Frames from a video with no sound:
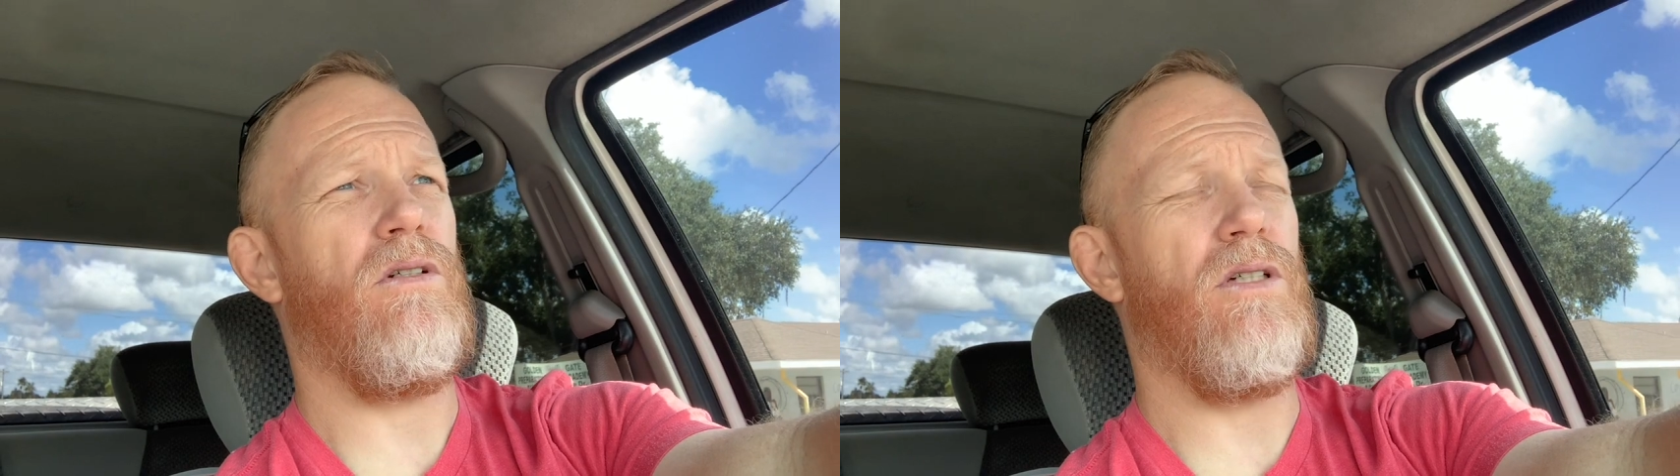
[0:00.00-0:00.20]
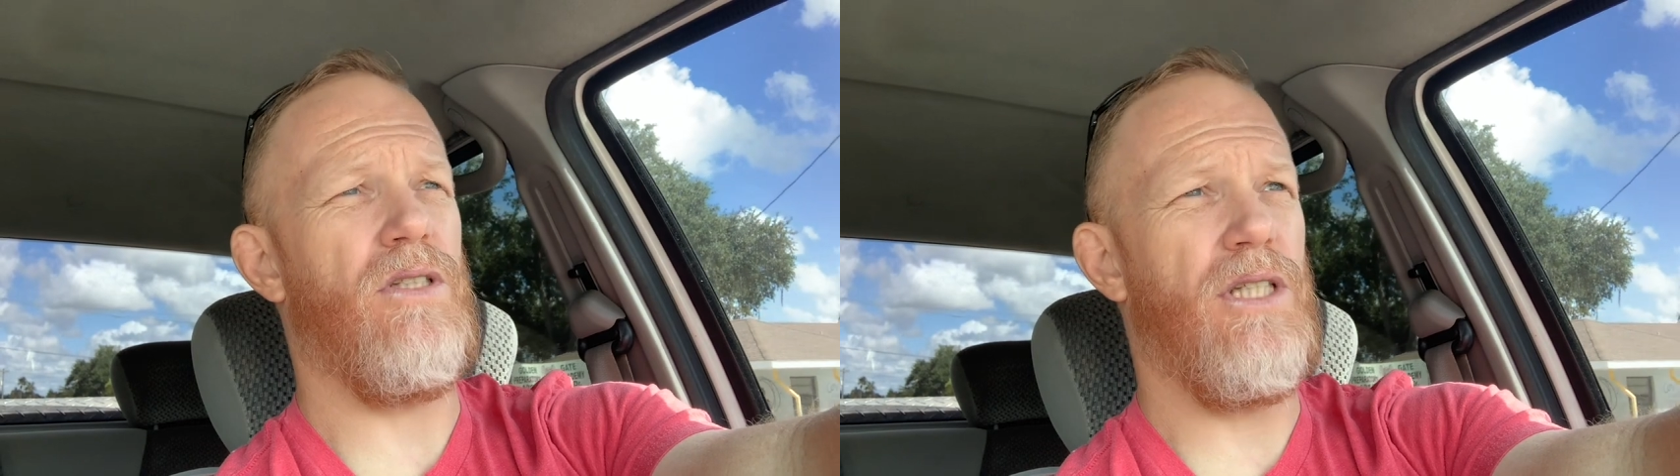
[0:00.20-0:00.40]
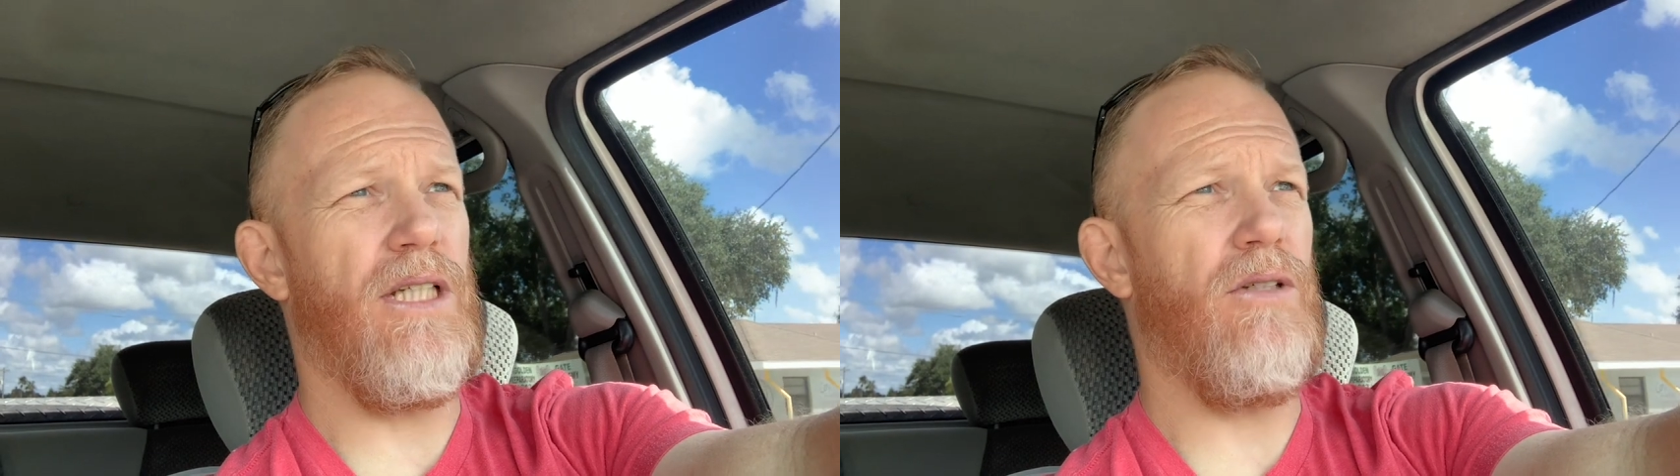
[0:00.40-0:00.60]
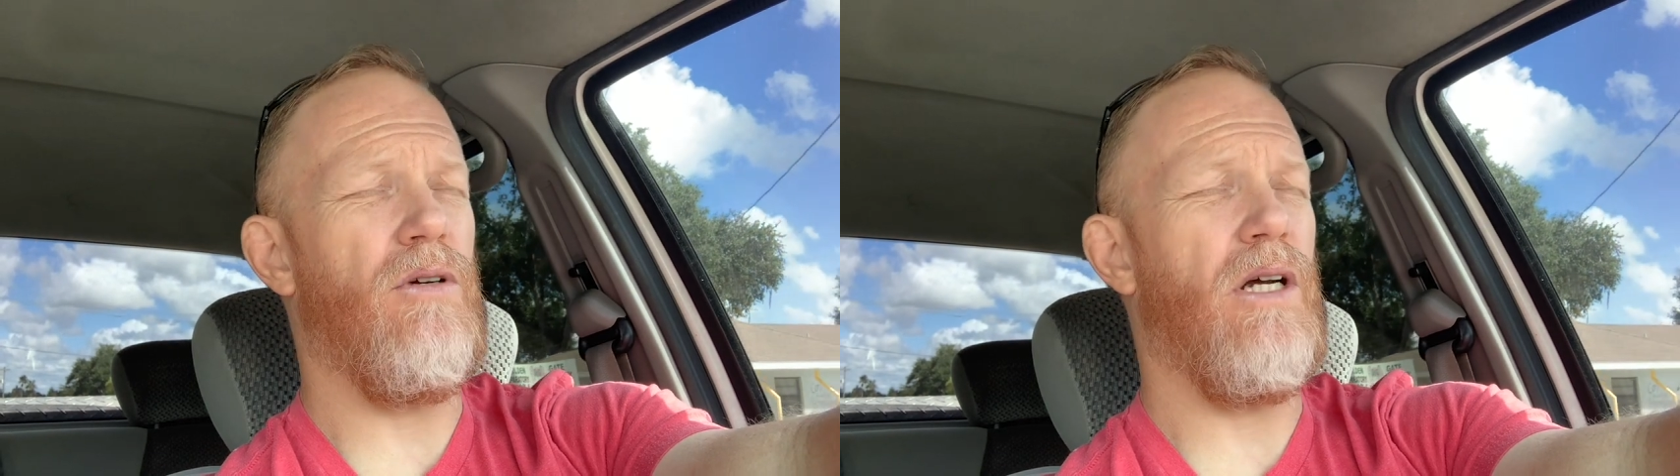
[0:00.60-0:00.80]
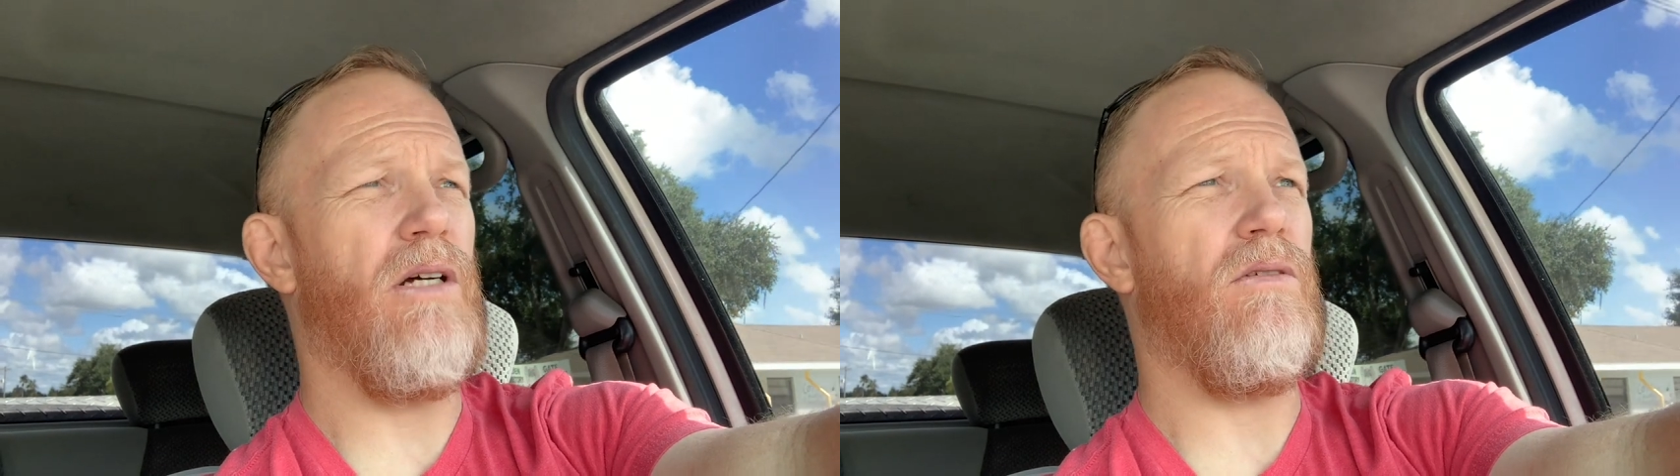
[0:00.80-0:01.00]
concede
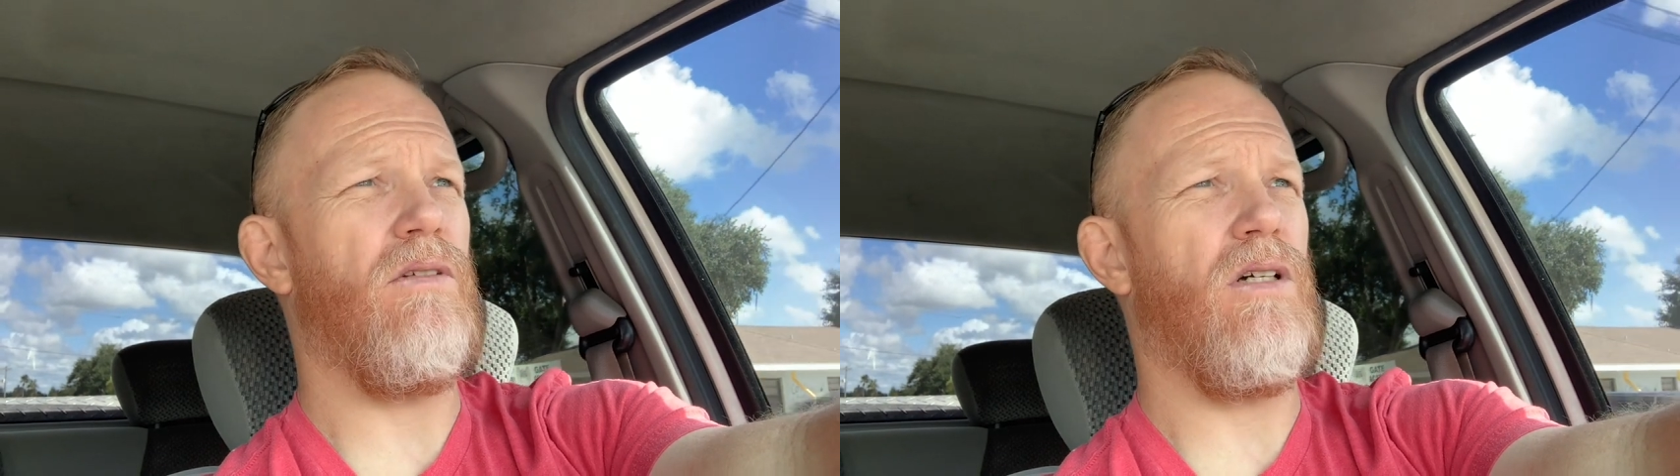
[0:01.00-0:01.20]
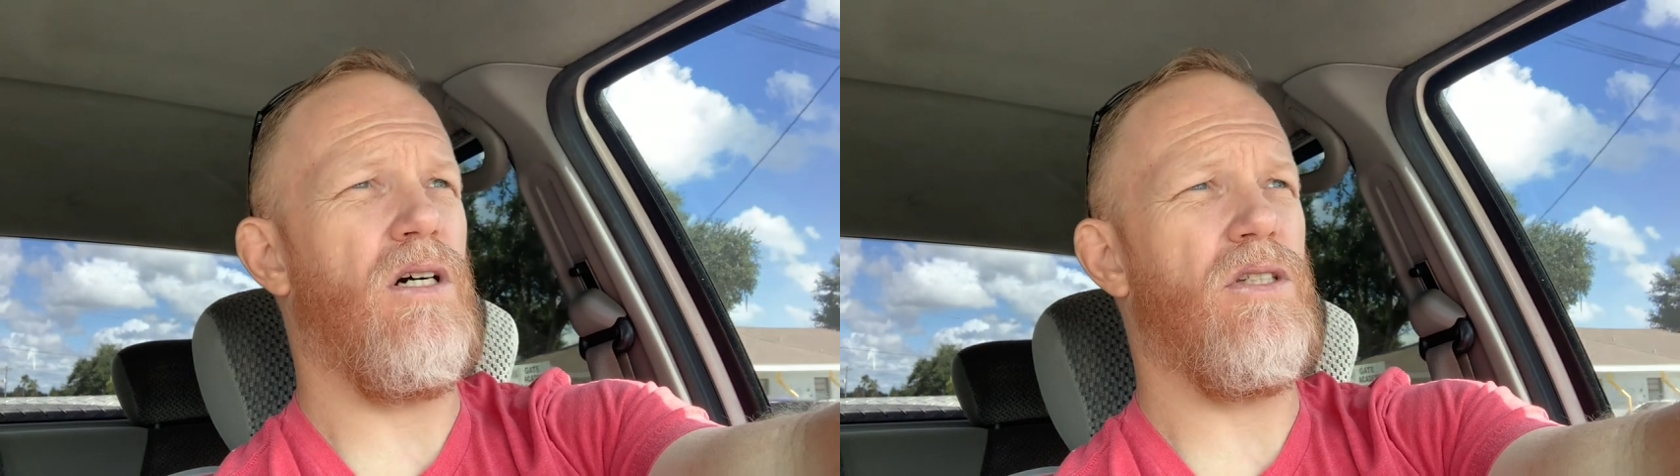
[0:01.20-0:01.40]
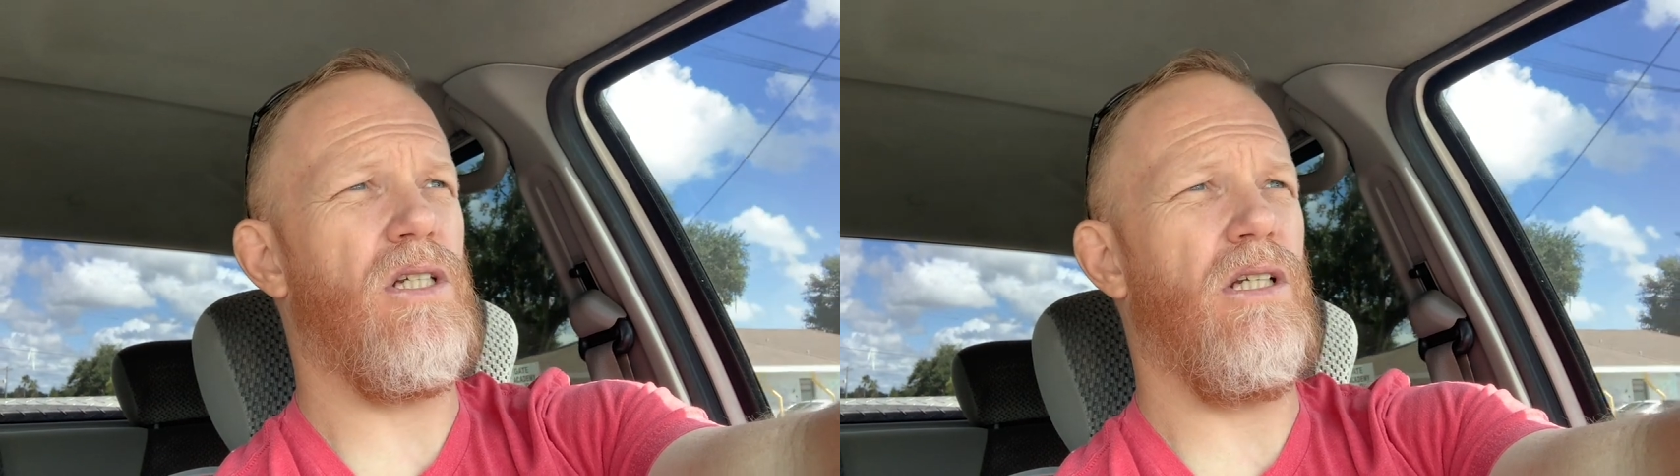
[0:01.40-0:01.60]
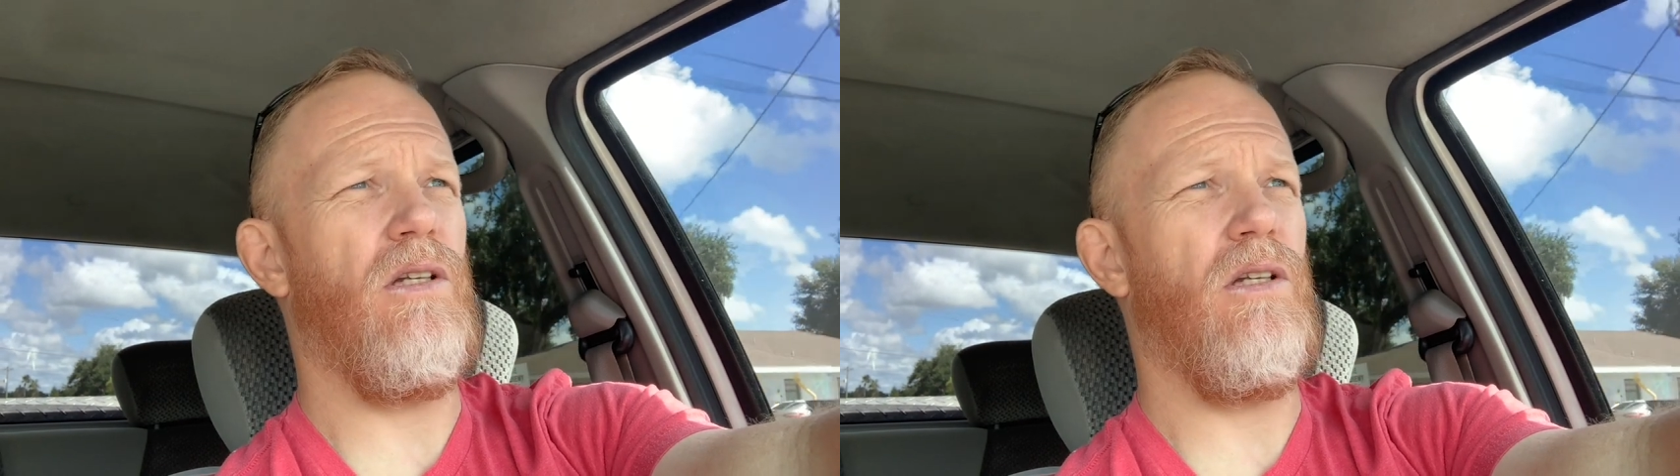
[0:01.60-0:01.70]
ground, constantly